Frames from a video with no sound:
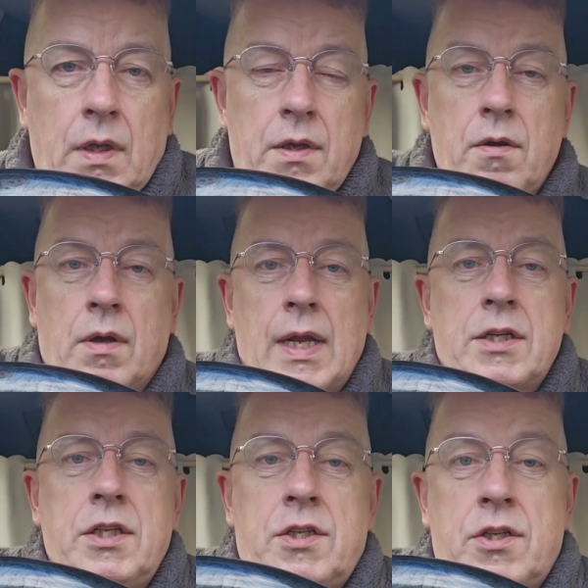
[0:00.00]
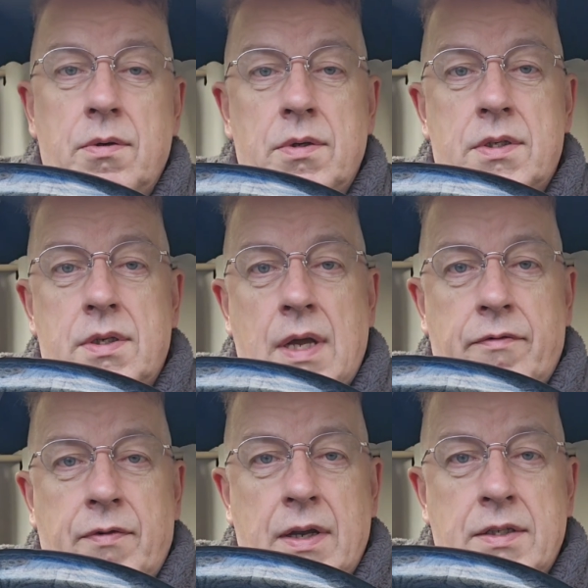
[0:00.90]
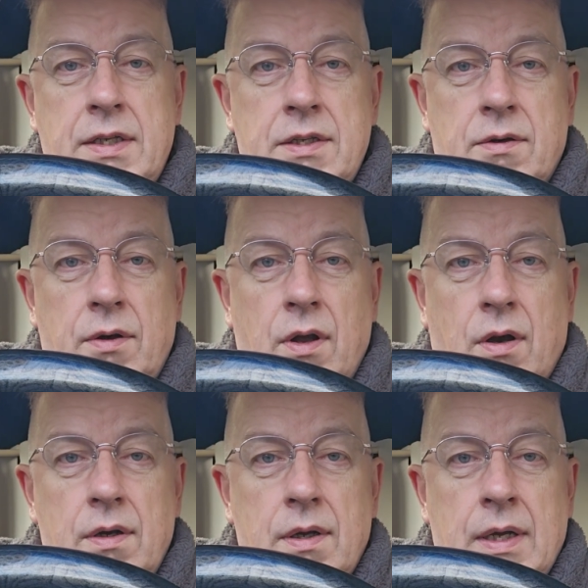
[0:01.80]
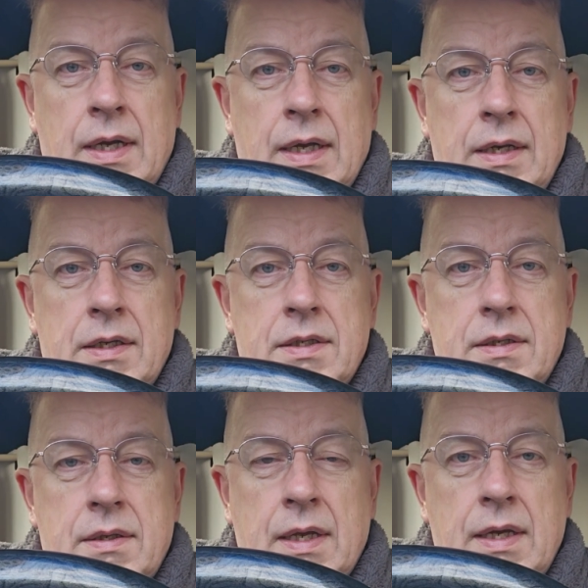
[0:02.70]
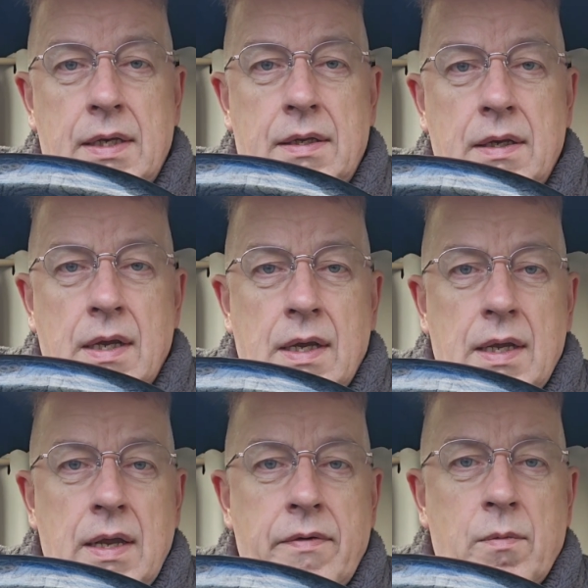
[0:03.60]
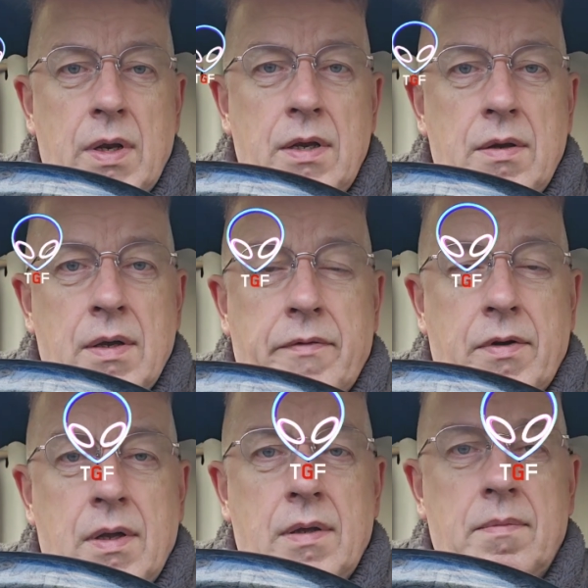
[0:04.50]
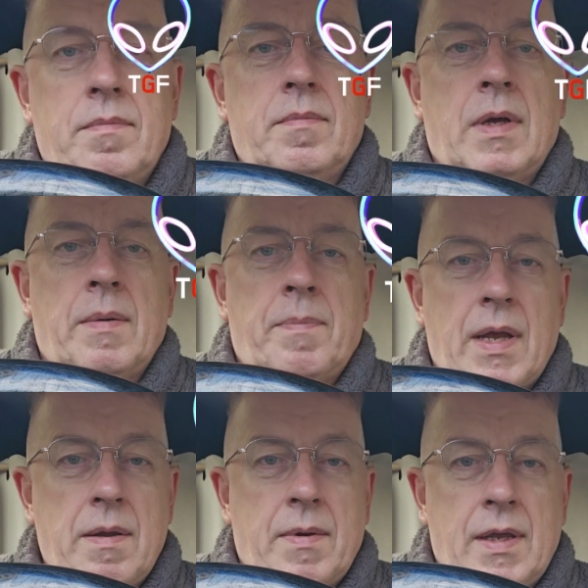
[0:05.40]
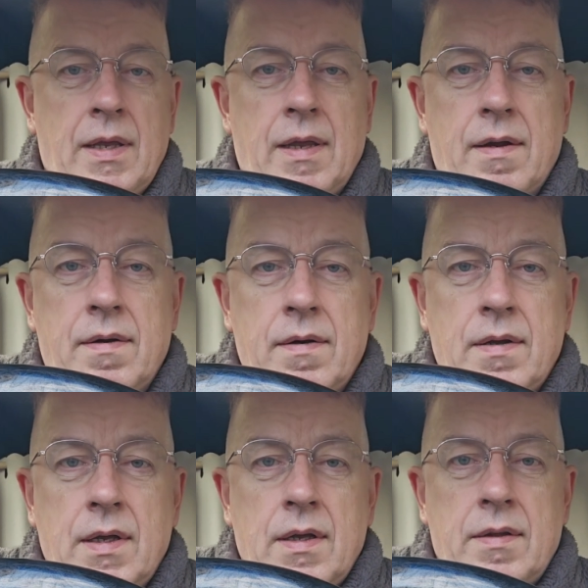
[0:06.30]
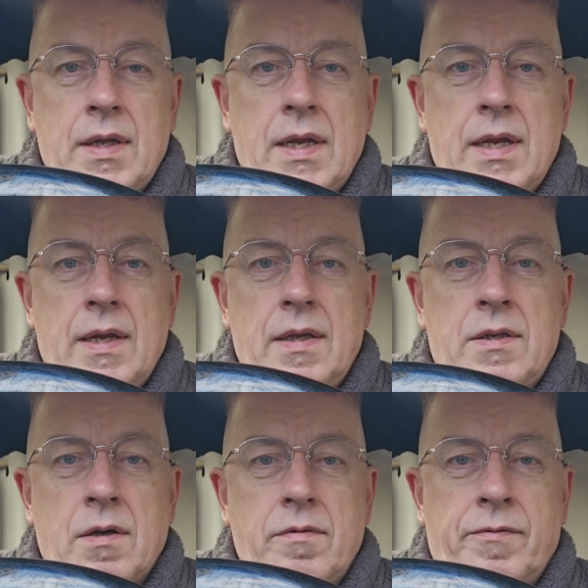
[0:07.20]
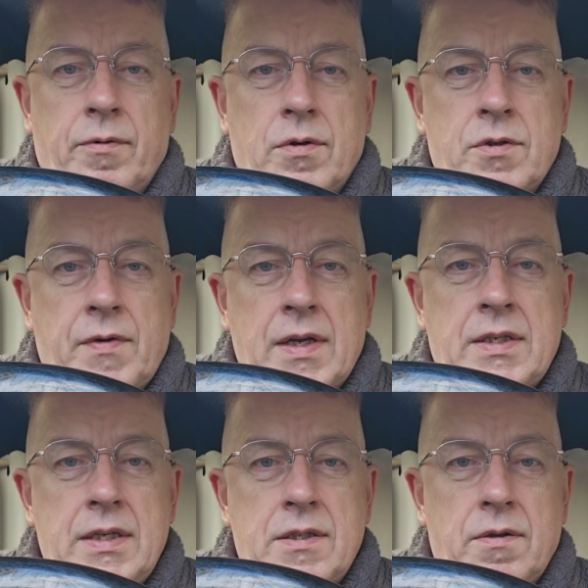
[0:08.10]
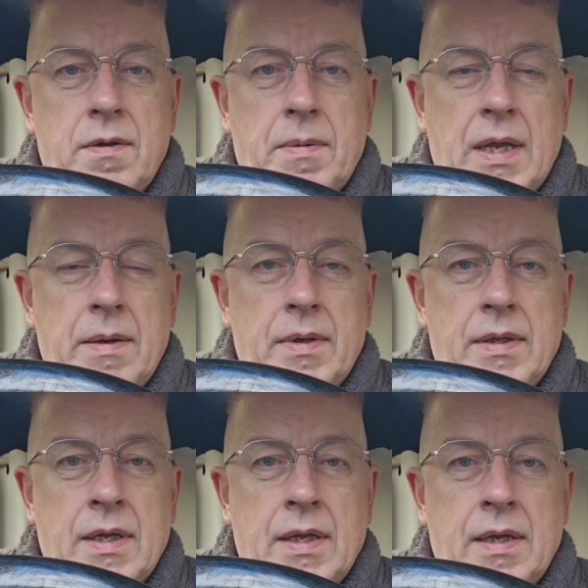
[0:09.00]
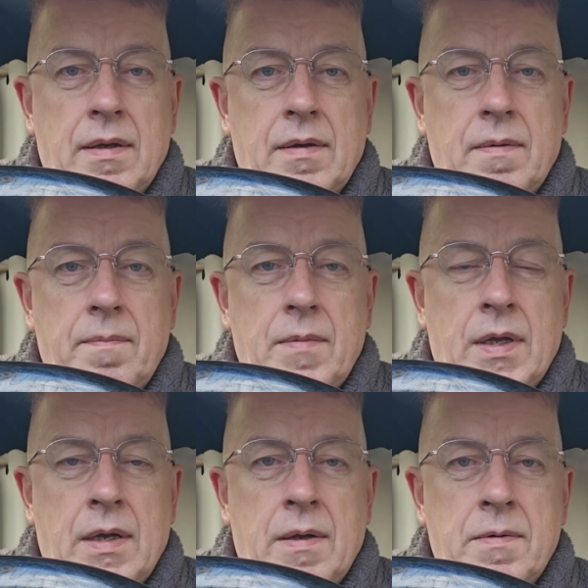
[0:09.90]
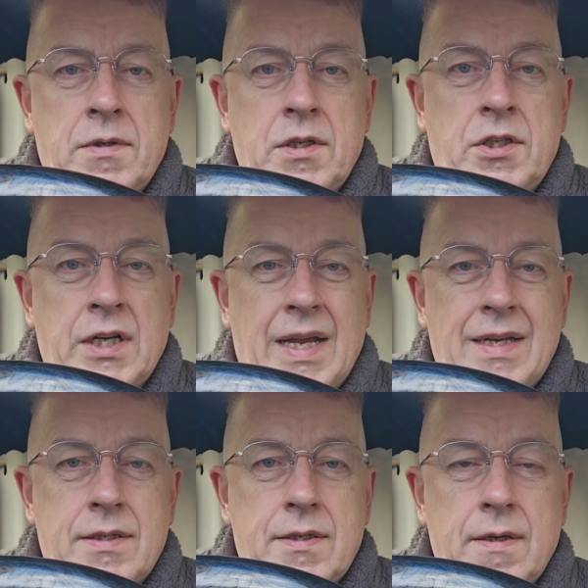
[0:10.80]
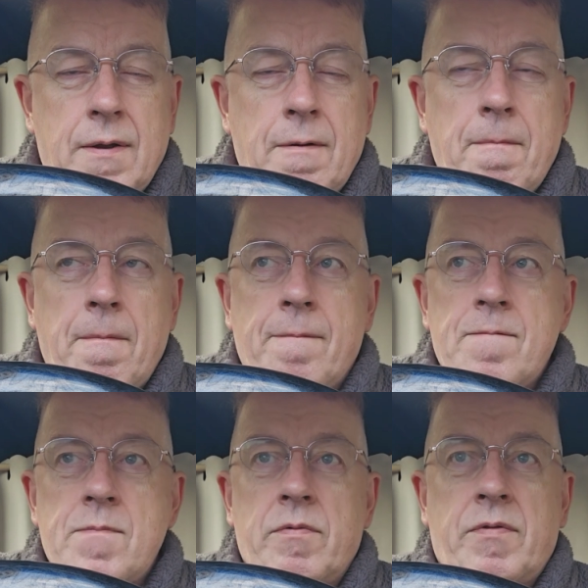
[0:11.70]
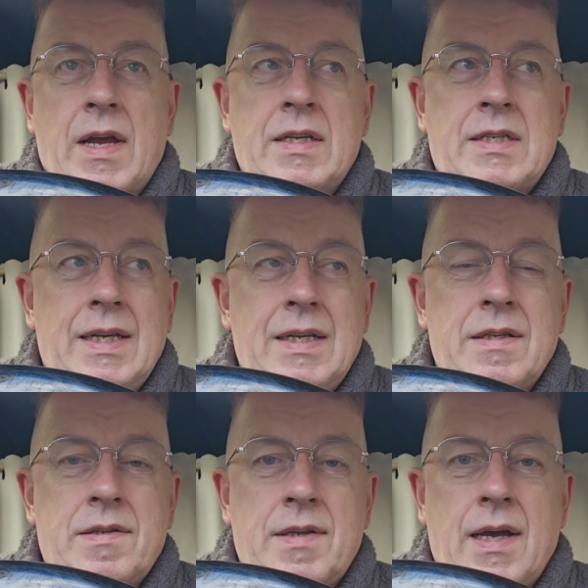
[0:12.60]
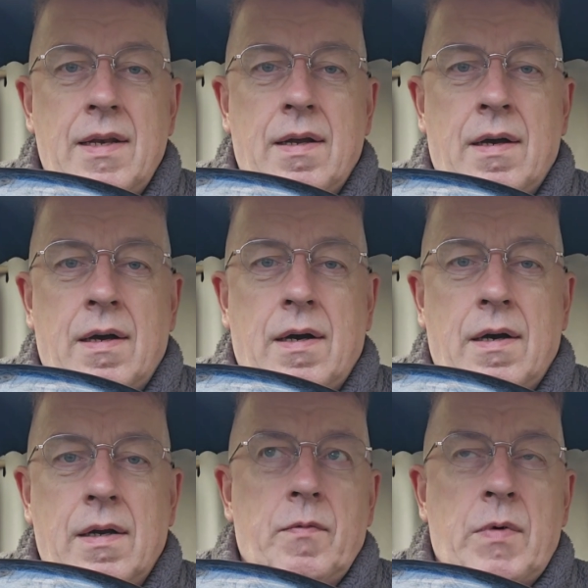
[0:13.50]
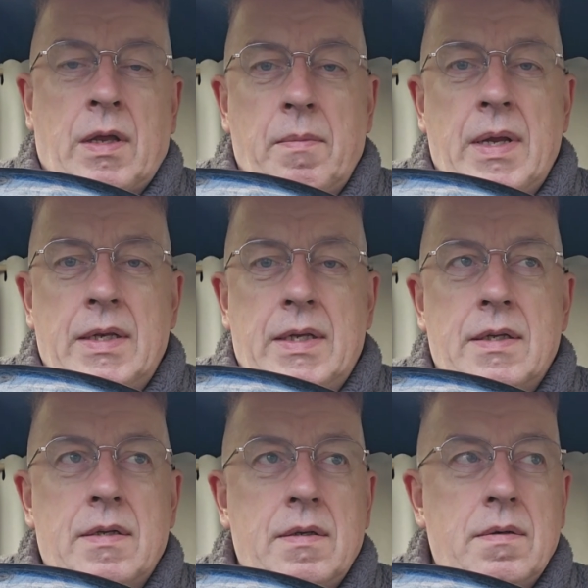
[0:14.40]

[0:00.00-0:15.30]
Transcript: you can actually choose to have vaccines or not, and they, even when you have a baby here, they don't force vaccines on the baby. They suggest vaccines that are recommended,